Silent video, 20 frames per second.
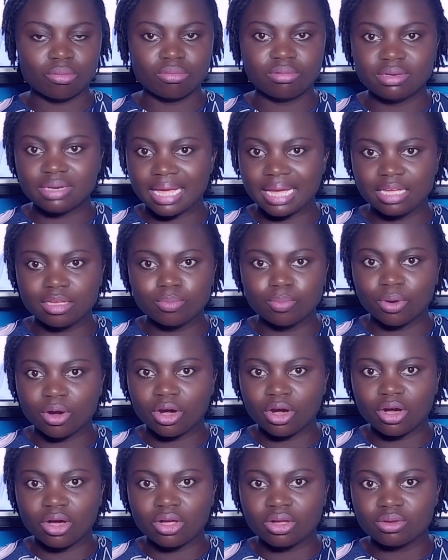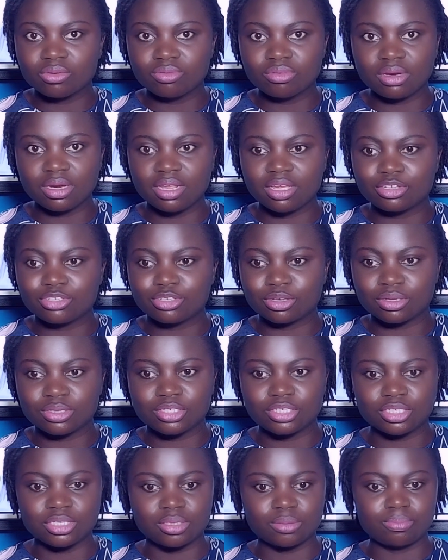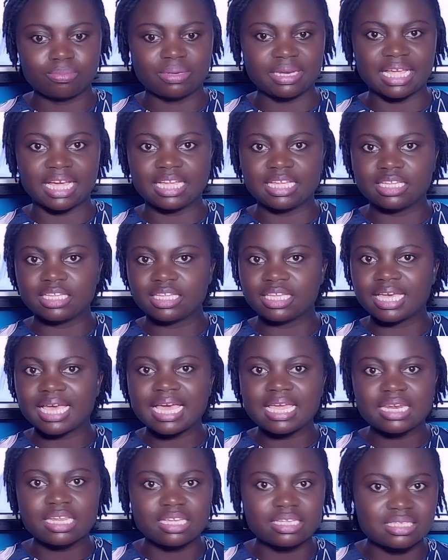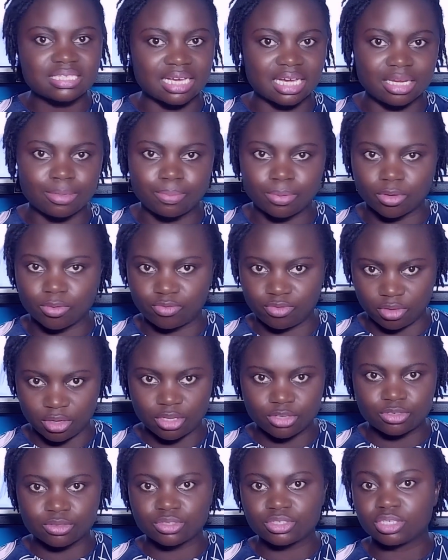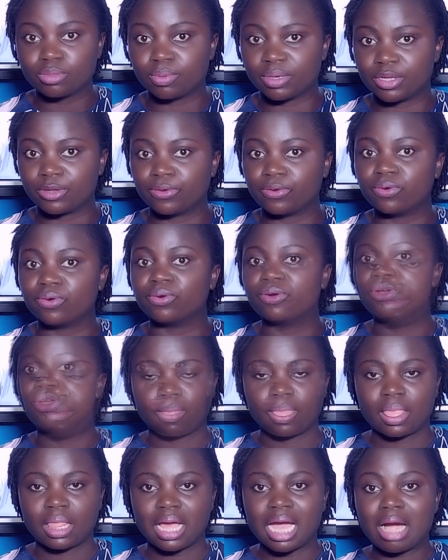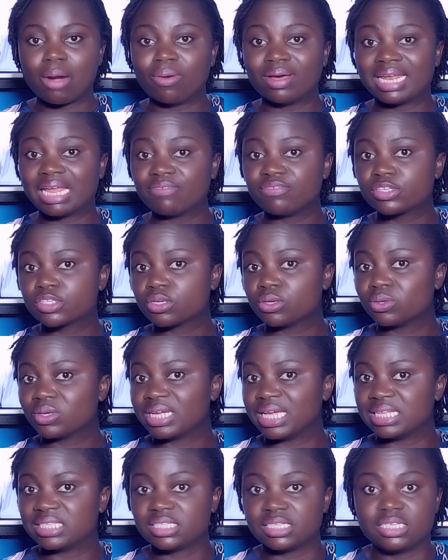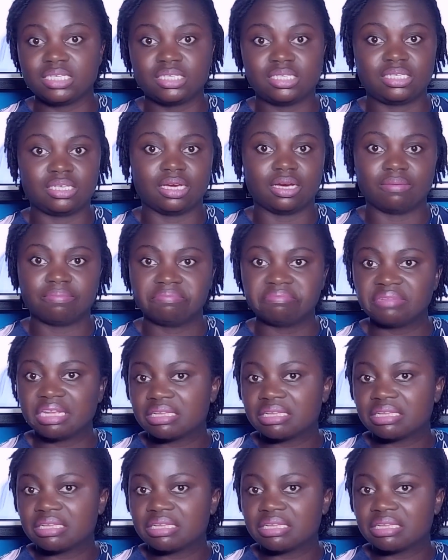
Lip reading: neighbor relationship, like any type of relationship at all, our life is going to get easier.